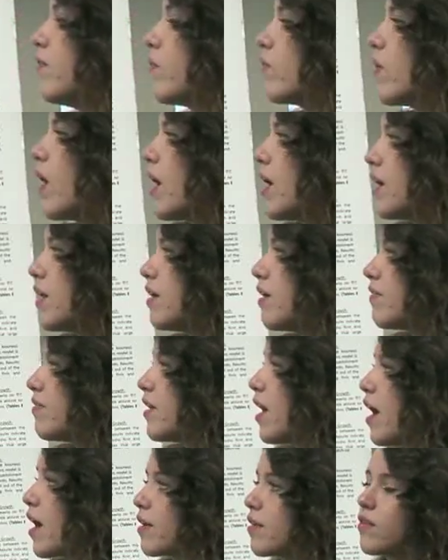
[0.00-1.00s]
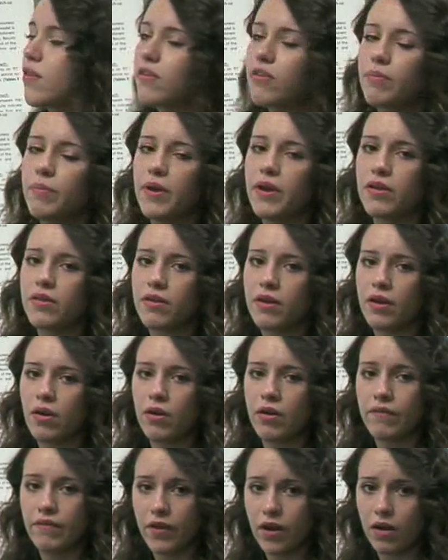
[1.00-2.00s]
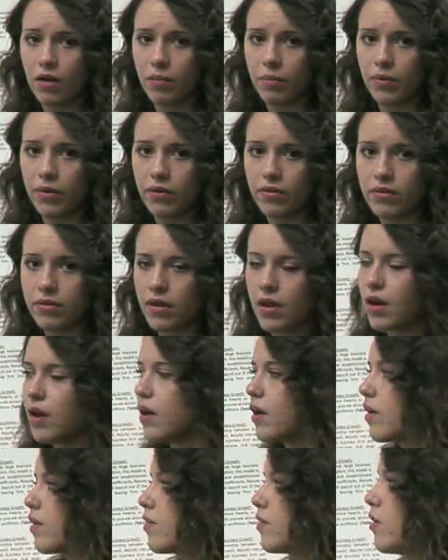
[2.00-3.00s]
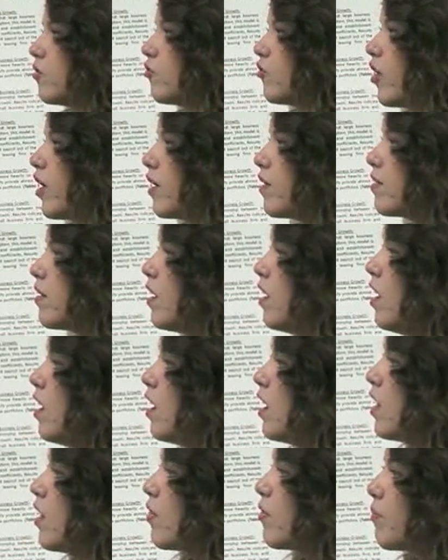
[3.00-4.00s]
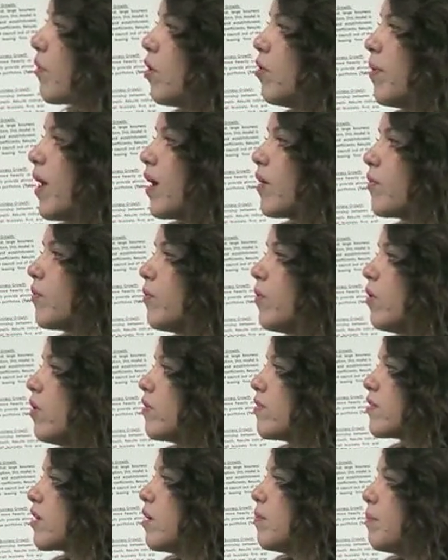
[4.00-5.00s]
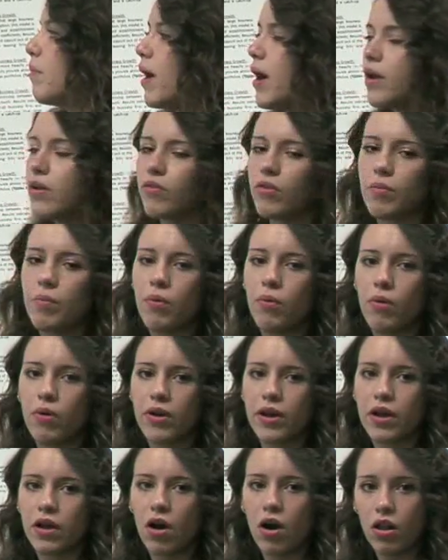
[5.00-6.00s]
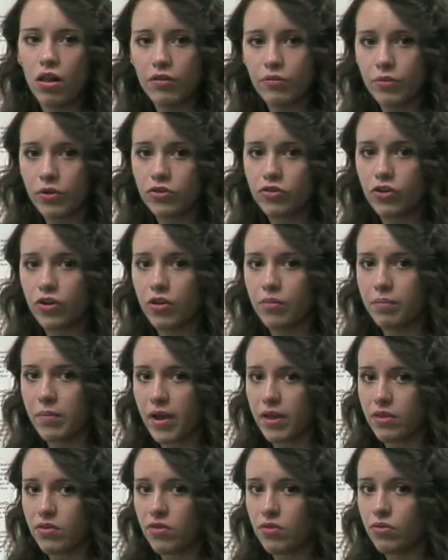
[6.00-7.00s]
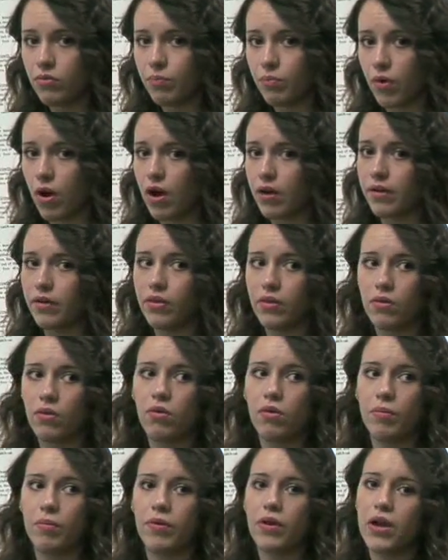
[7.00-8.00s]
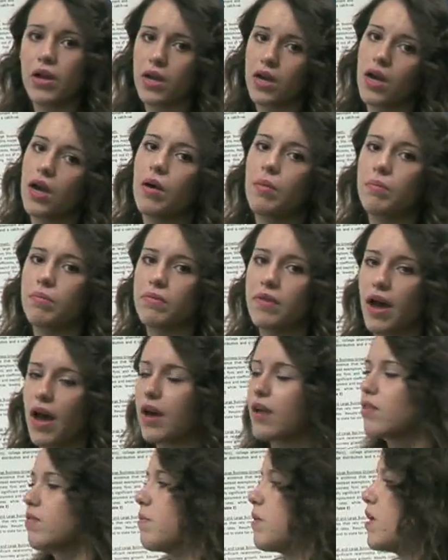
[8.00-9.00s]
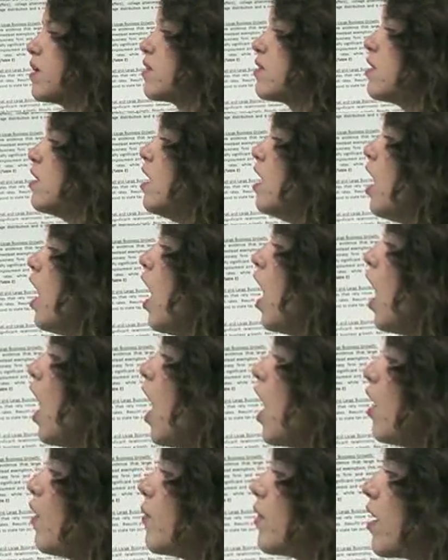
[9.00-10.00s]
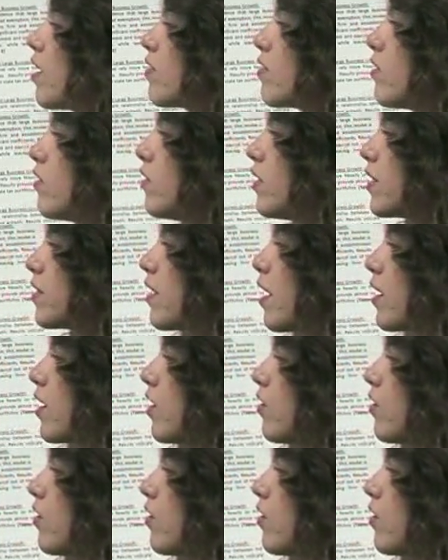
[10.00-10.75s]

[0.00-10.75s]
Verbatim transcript: a variety of tax explanatory variables, uh, such as throwback rules, combined reporting, all of which are meant to broaden the corporate income tax base. Uh, we also looked at